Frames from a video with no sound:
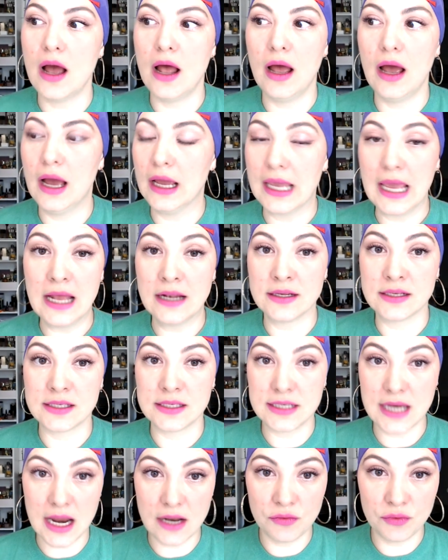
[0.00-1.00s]
again
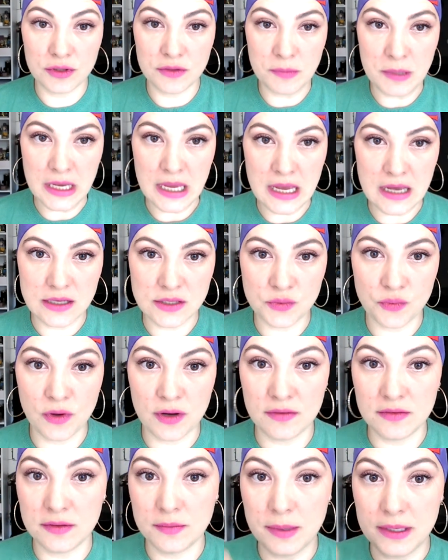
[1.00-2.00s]
stayed with me as
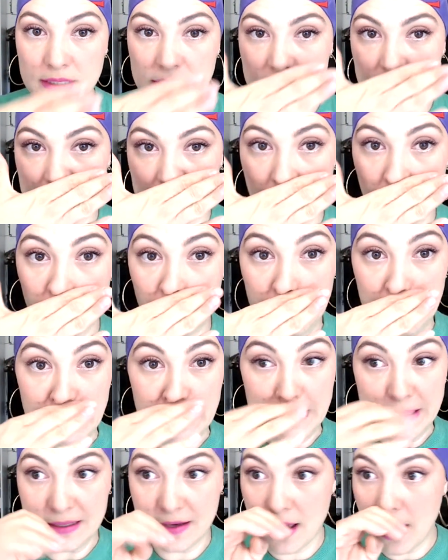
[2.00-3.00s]
one of the best
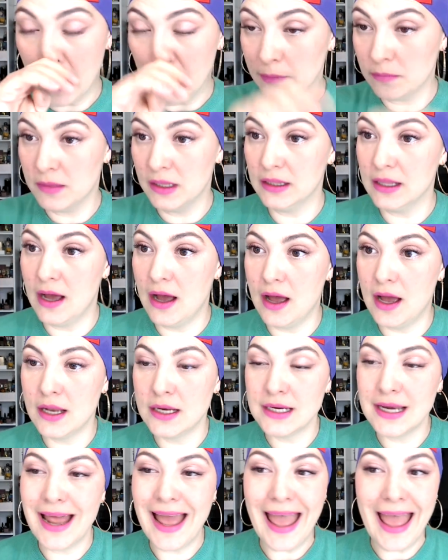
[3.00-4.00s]
discoveries at Milan,
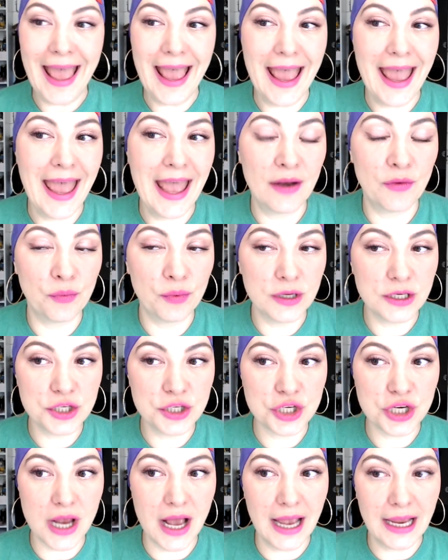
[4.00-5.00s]
and
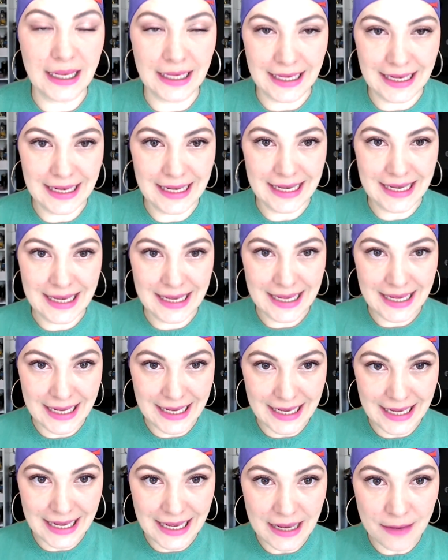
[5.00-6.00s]
which I
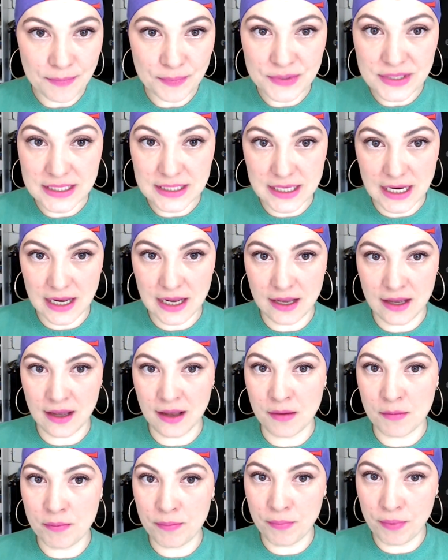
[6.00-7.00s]
keep
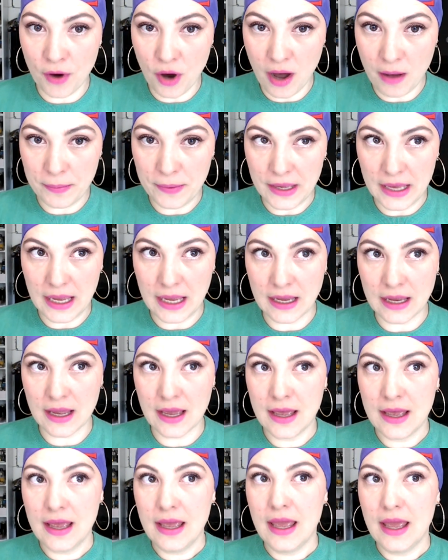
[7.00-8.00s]
seeing
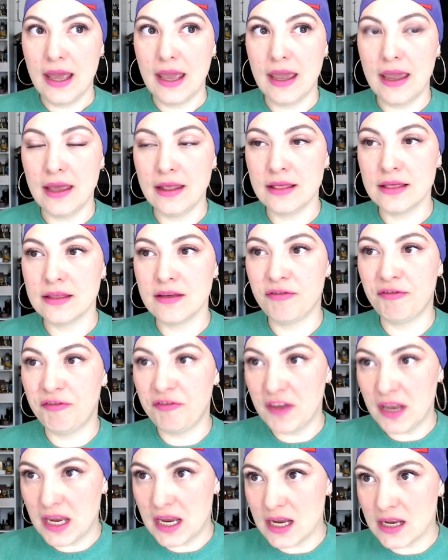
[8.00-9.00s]
popping in the
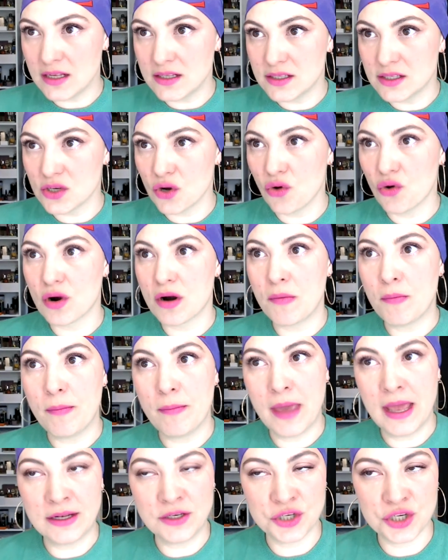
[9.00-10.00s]
feeds or
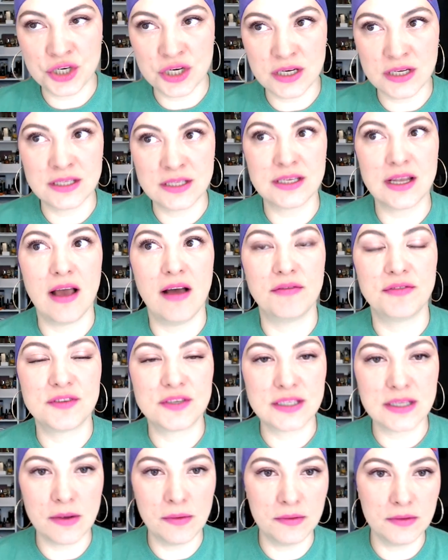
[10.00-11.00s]
mentions of
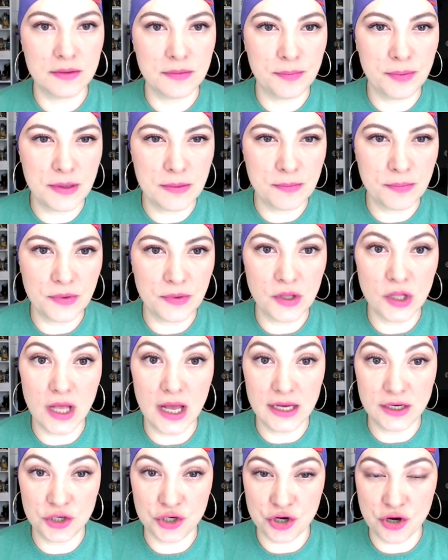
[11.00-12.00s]
some of the people
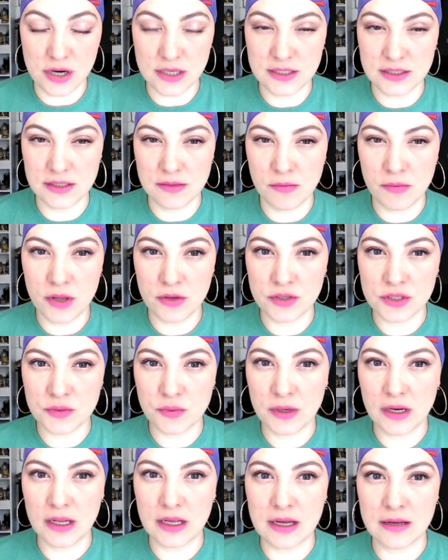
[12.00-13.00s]
I trust the most
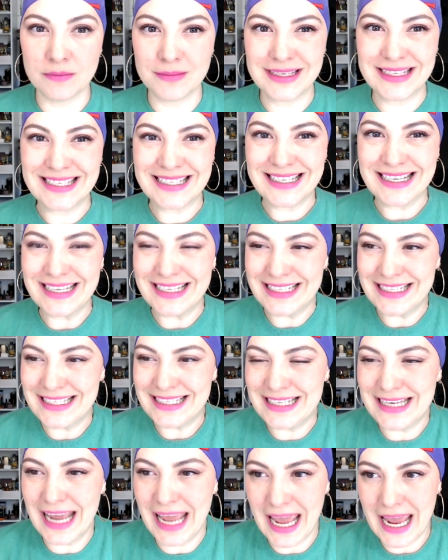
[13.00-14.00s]
when it comes to
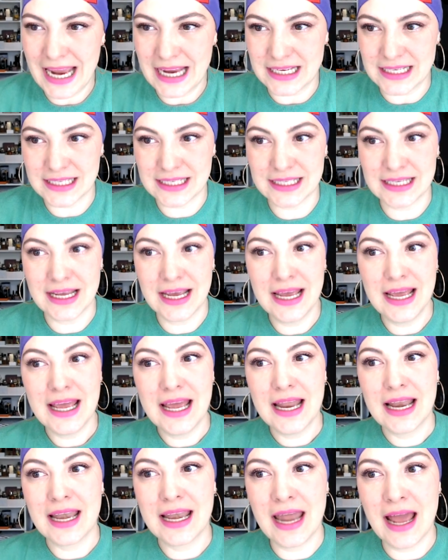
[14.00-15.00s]
taste.
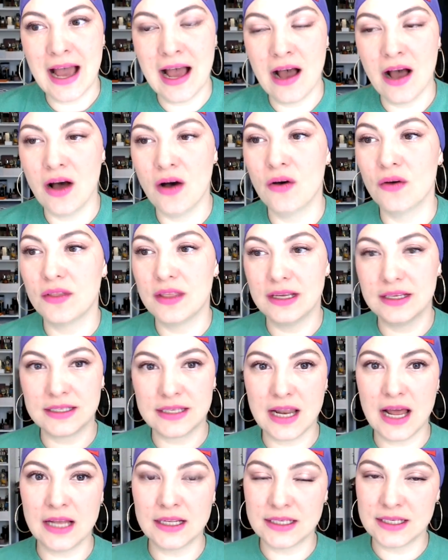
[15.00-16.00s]
Now, that's
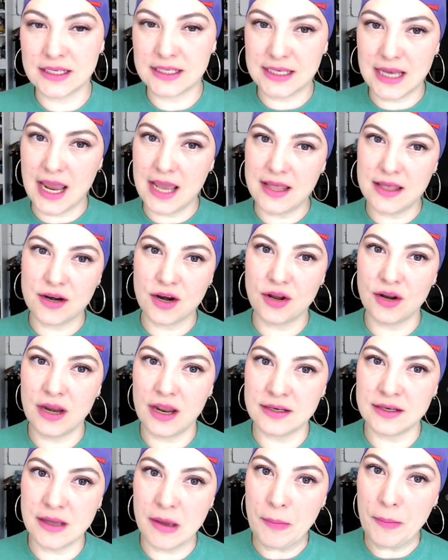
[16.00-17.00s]
not to say they're going to
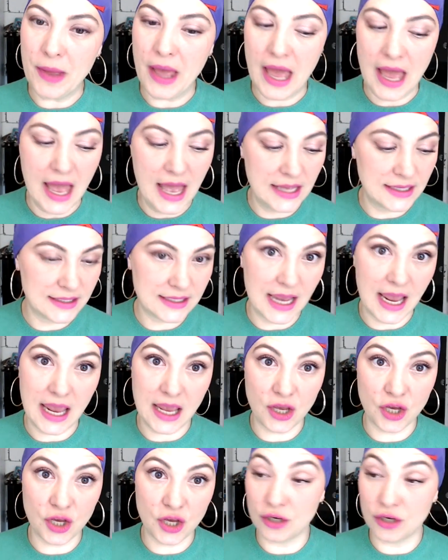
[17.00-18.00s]
end up as
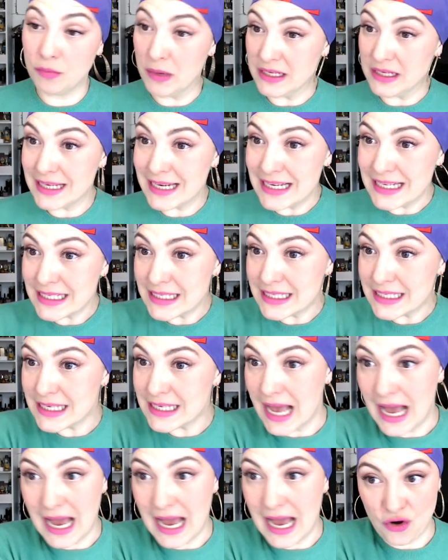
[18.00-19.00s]
a good business.
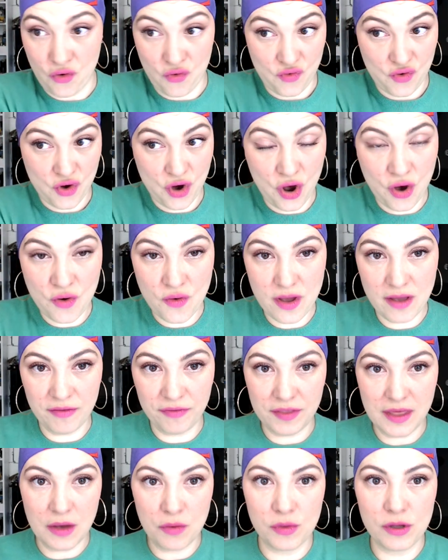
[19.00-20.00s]
I don't know if
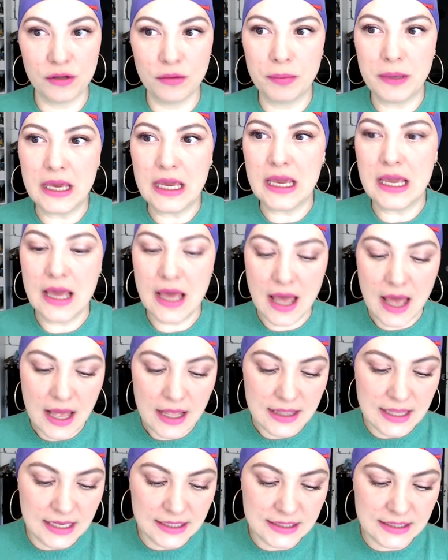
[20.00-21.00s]
they will be.
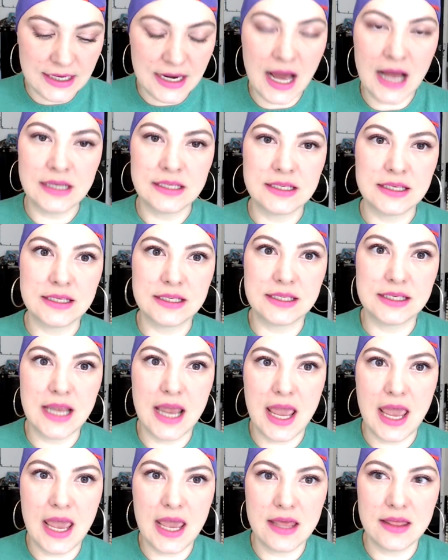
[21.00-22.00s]
That's not to
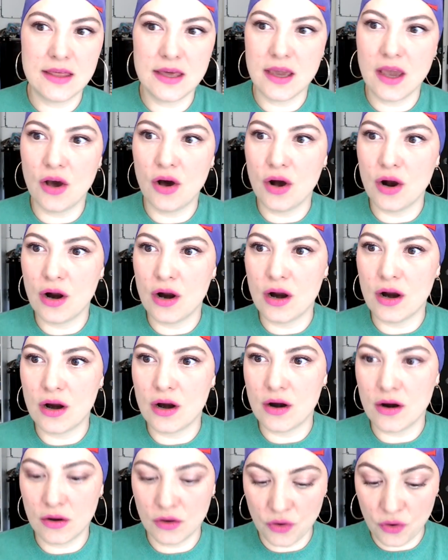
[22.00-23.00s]
say they
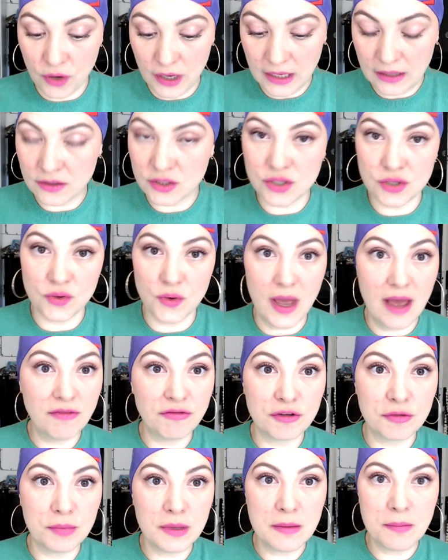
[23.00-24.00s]
are going to
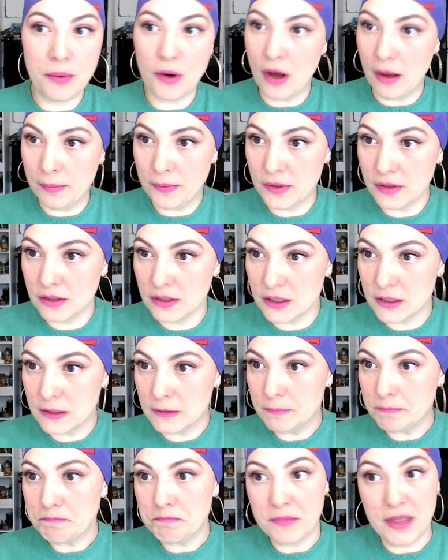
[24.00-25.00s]
ever be
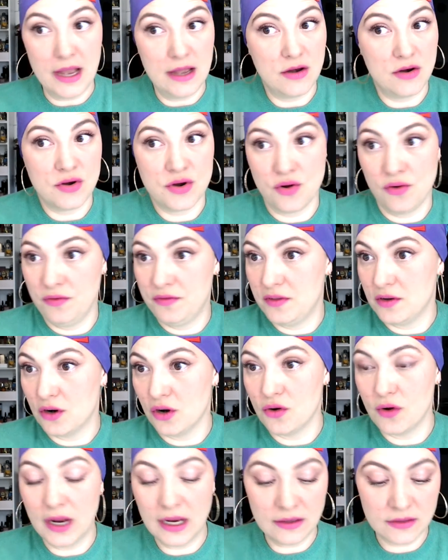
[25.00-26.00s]
popular. I don't know if they're
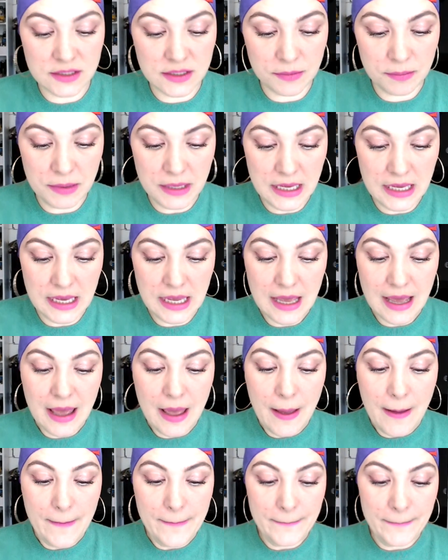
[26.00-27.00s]
going to be.
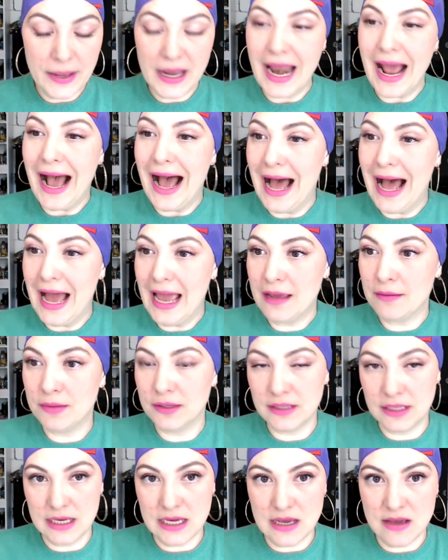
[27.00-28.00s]
But I
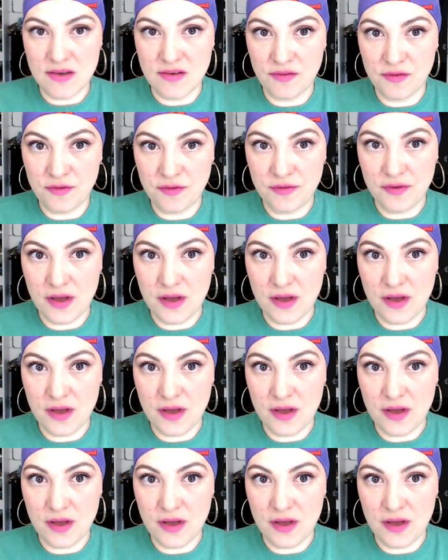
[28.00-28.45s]
believe